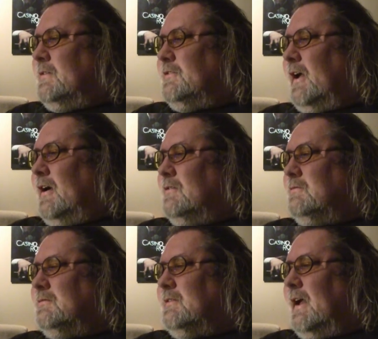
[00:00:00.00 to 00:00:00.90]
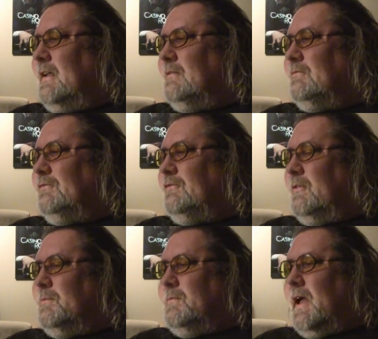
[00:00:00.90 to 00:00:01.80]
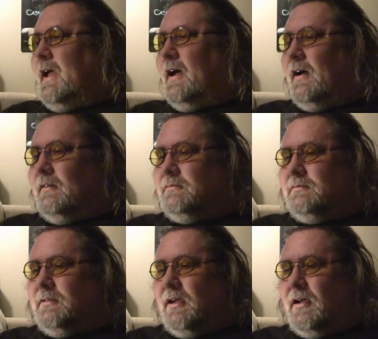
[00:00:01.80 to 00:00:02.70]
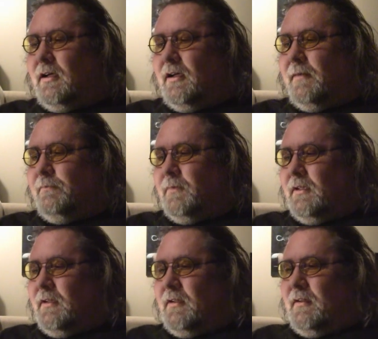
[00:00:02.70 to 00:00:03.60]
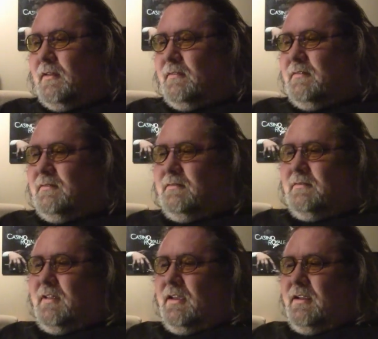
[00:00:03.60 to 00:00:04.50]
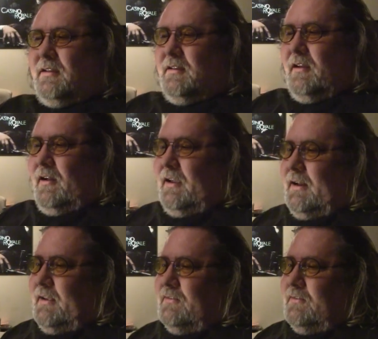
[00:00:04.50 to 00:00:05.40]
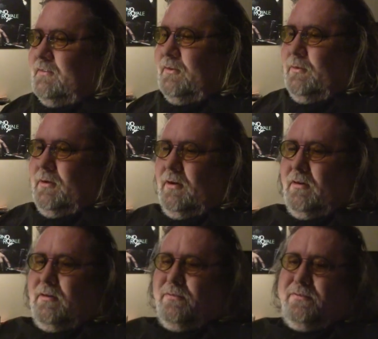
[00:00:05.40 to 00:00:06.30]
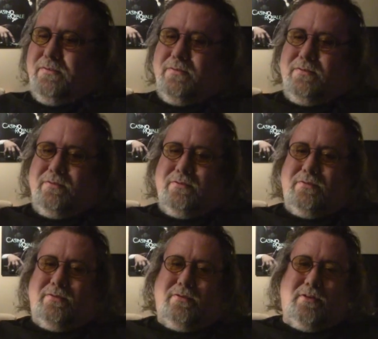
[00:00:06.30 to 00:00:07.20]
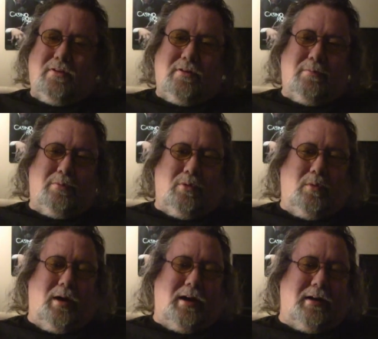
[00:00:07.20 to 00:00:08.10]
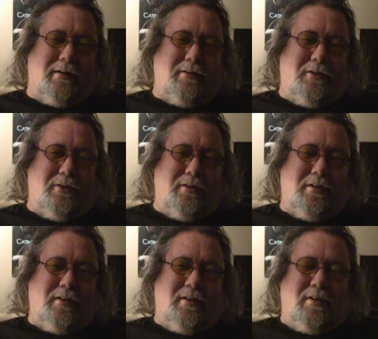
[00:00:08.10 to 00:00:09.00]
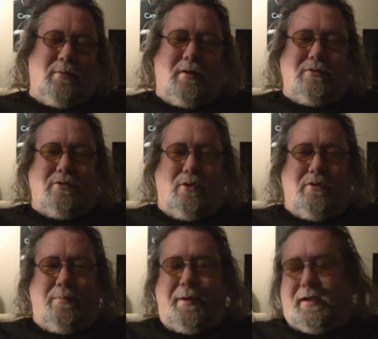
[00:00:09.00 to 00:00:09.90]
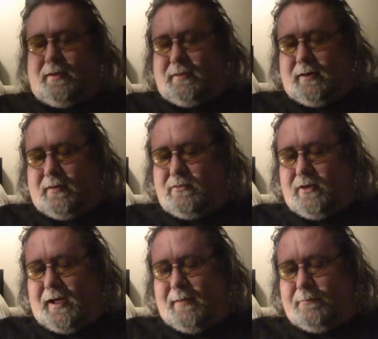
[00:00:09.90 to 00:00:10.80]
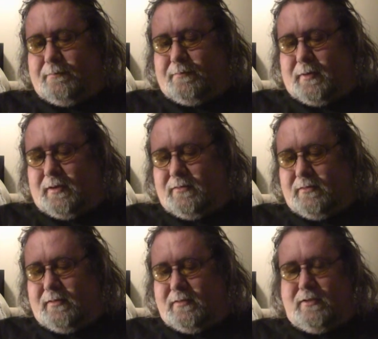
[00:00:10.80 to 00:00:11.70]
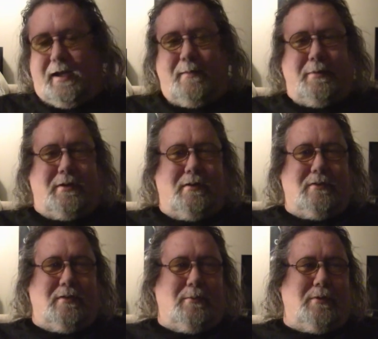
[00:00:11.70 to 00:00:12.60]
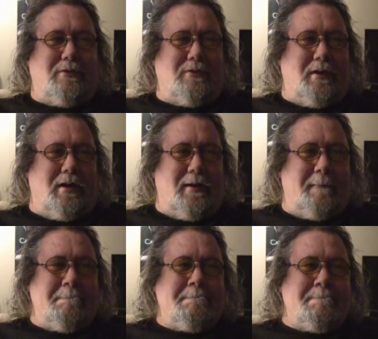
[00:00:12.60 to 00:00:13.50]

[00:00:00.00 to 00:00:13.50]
so then from there, um, did I listen to a lot of Paul Weller? Well, sort of a bit. You know, Jam. I listened to the Jam because it was uh,